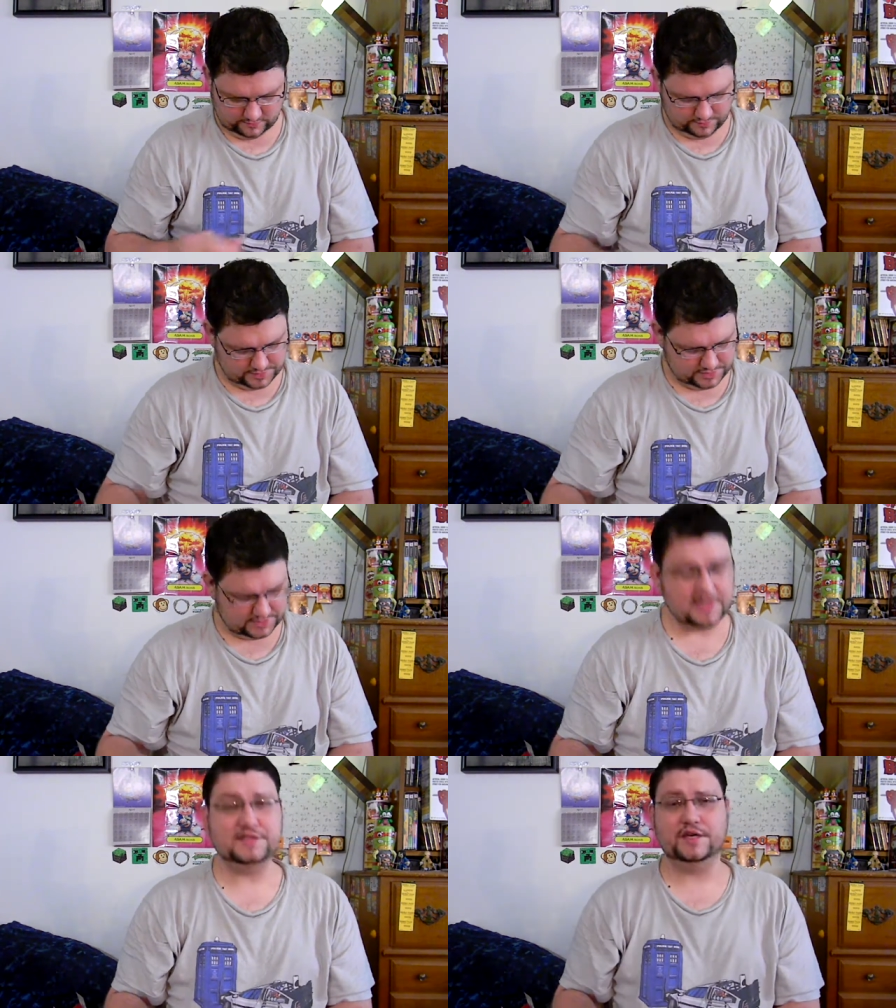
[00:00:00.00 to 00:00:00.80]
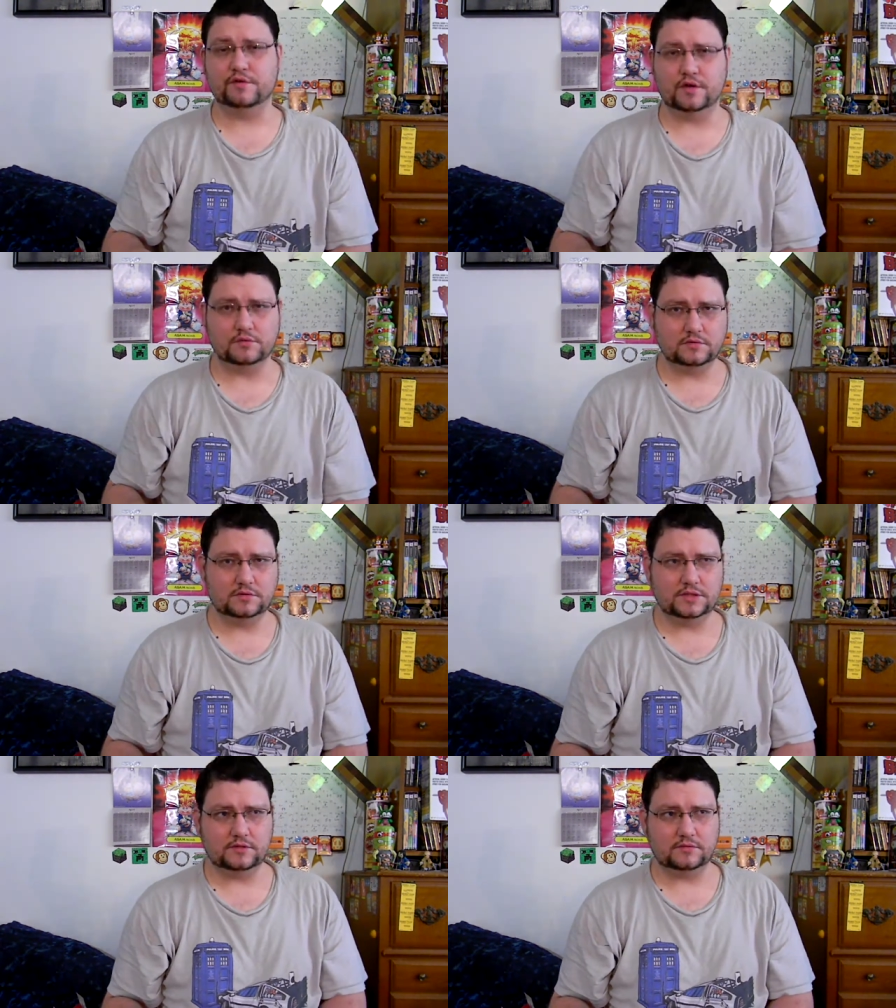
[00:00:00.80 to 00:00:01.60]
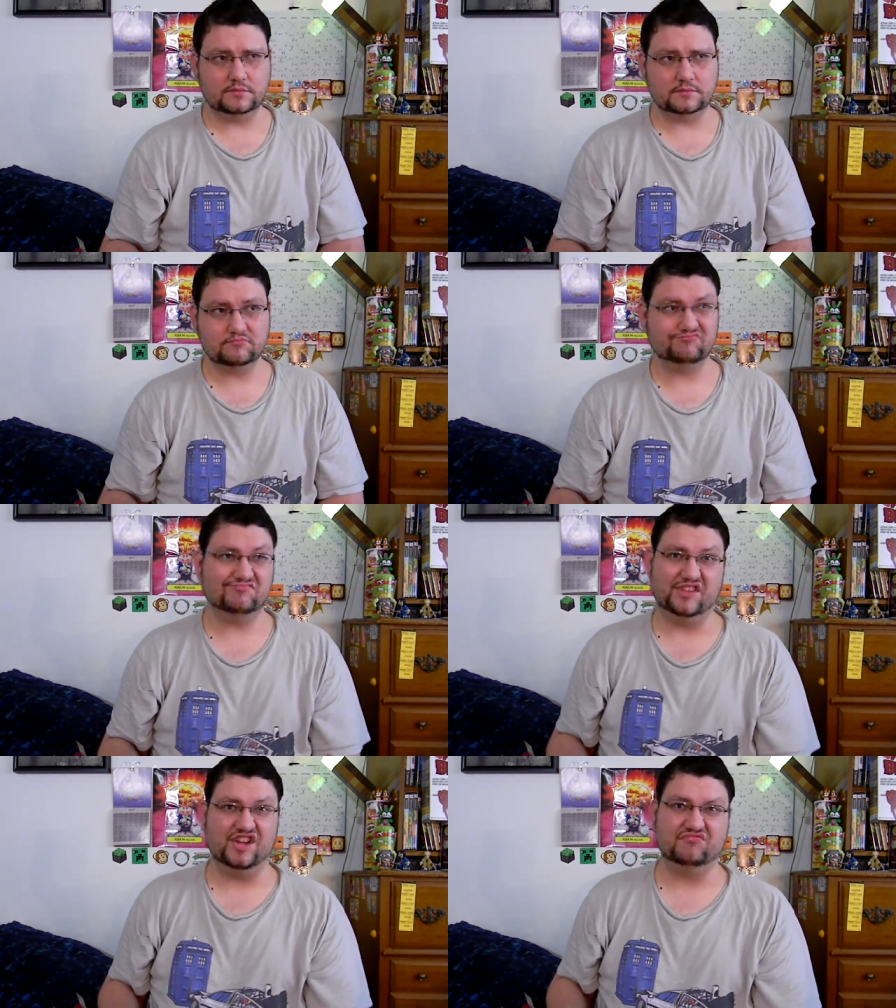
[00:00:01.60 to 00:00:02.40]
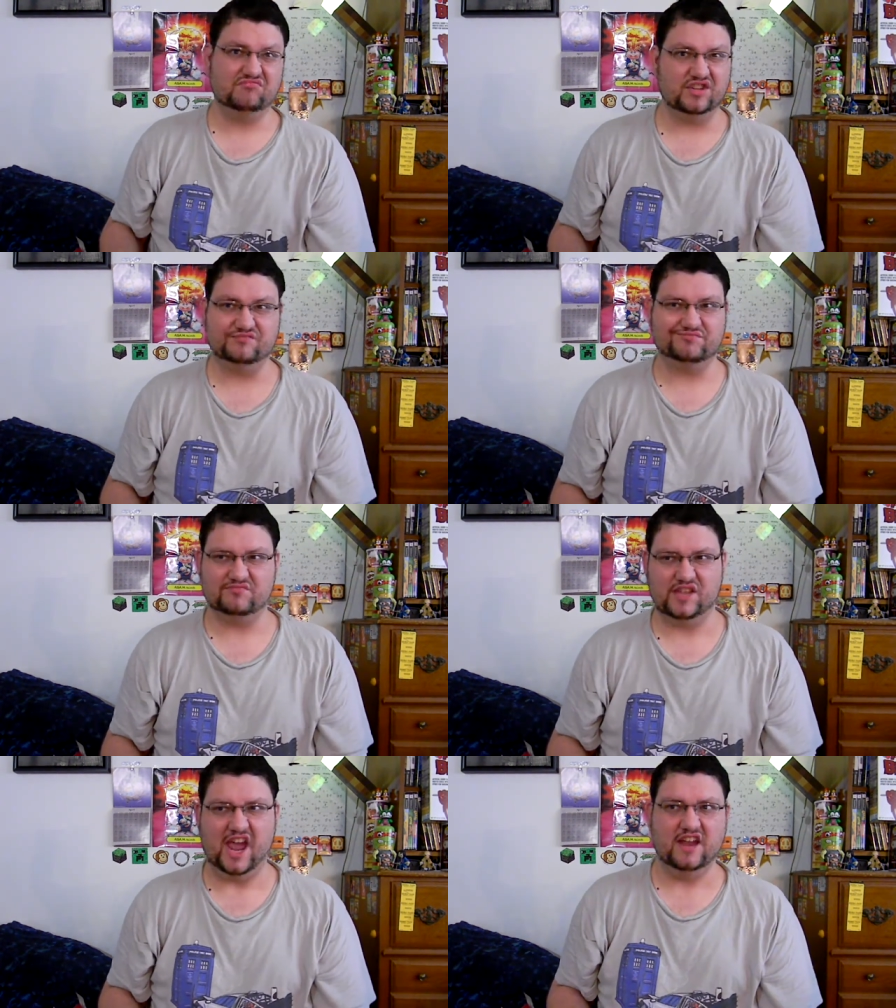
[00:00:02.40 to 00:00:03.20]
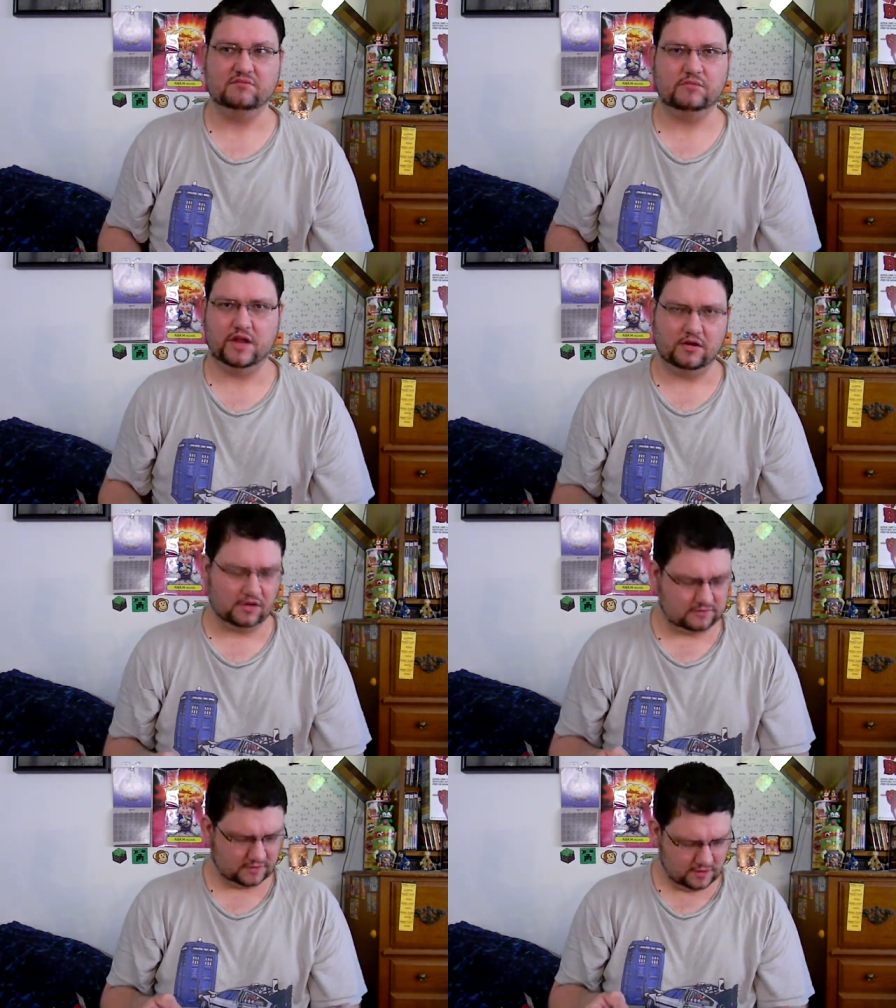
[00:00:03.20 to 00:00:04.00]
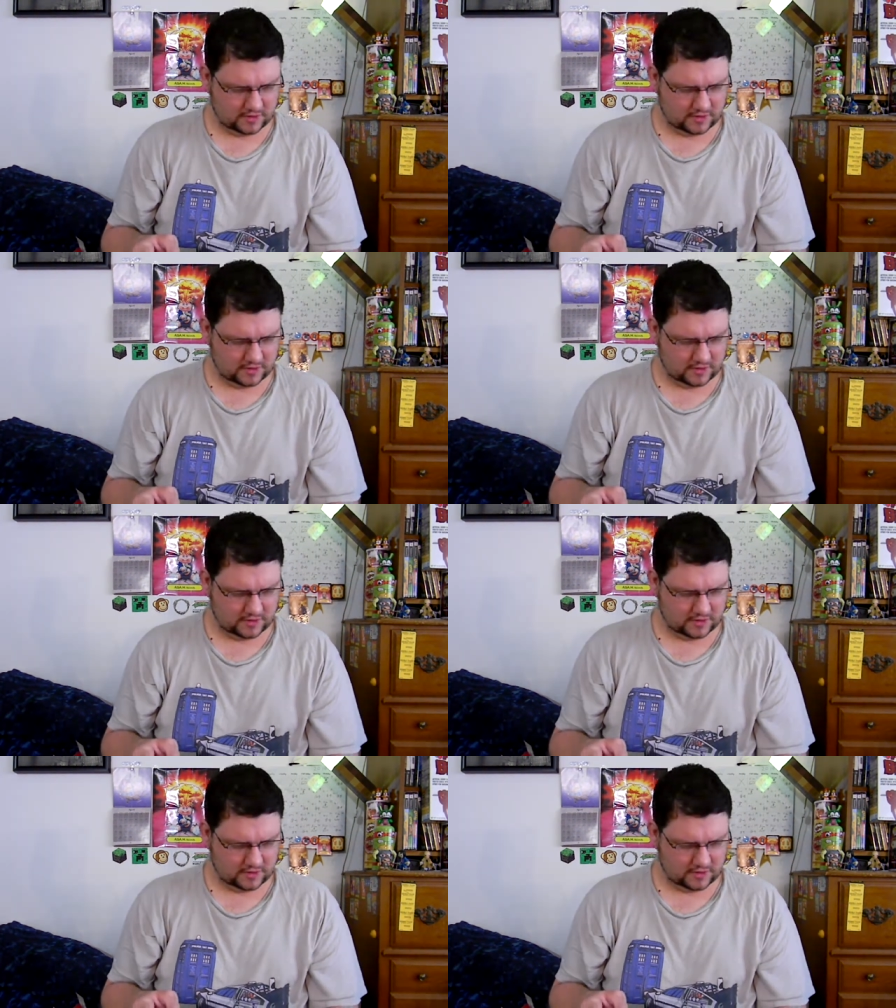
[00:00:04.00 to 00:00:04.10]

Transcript: which is at zero. So yeah, I can't care less.